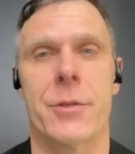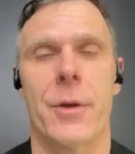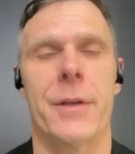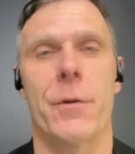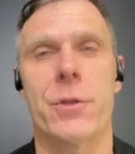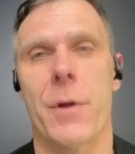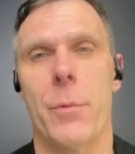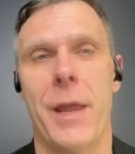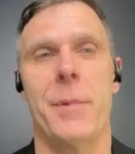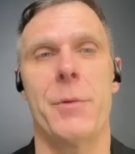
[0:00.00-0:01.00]
So first of
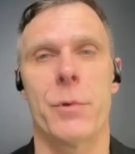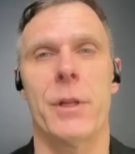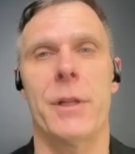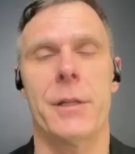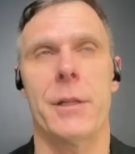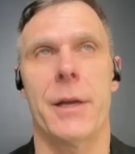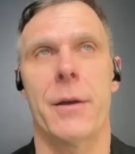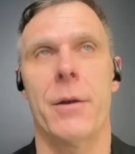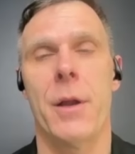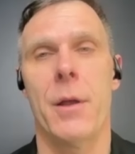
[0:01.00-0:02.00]
all, we have to be really
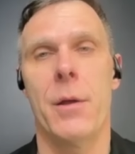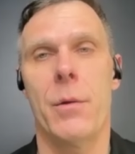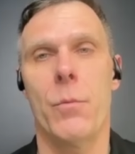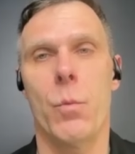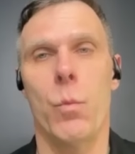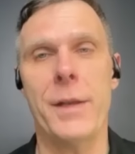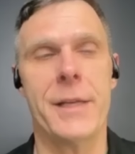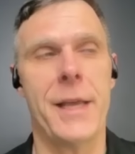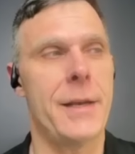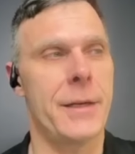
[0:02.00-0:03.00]
clear
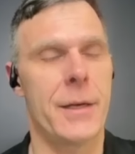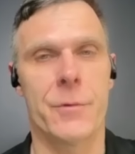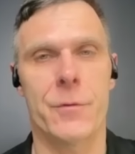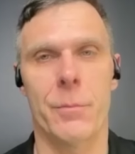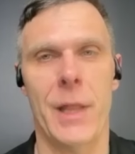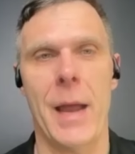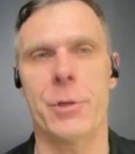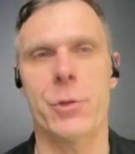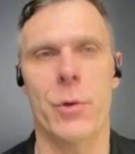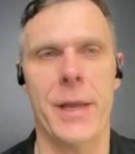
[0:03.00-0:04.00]
what data comes from
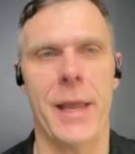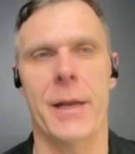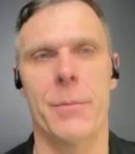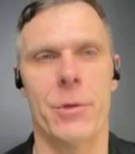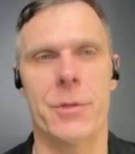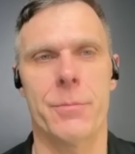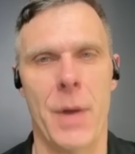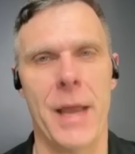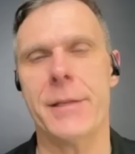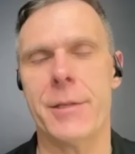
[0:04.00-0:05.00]
laboratory animals,
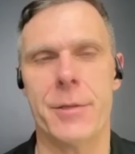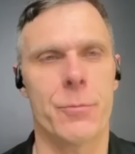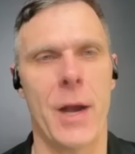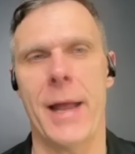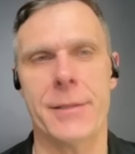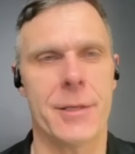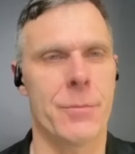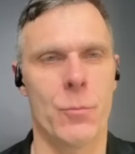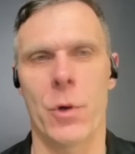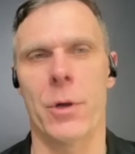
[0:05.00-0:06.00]
mice,
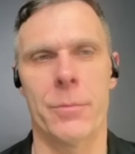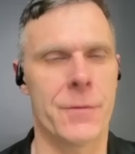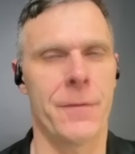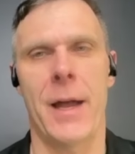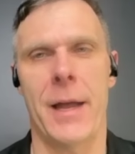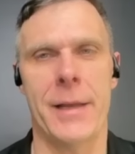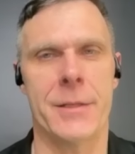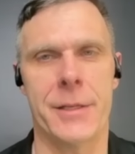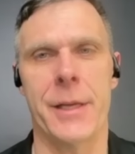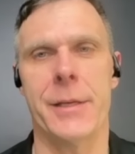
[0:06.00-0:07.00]
rats, worms,
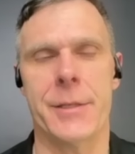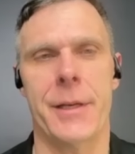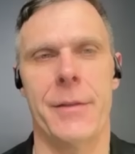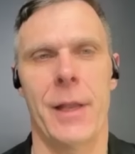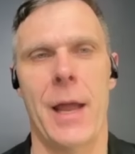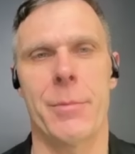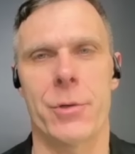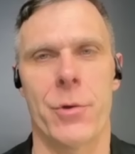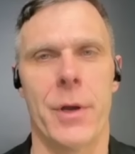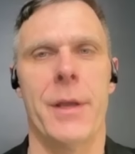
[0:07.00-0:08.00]
flies, yeast in the
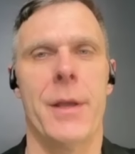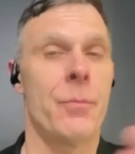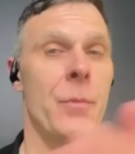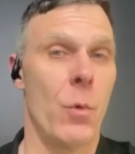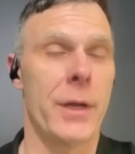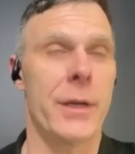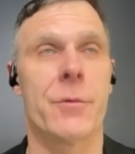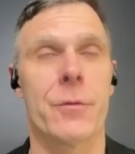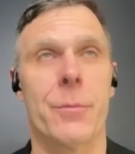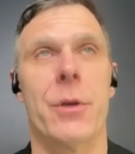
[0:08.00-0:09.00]
laboratory, and what
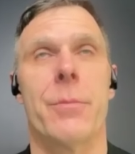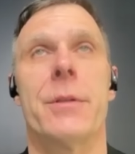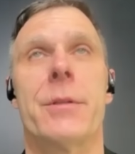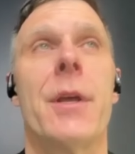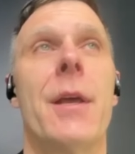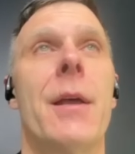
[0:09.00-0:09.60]
comes from humans,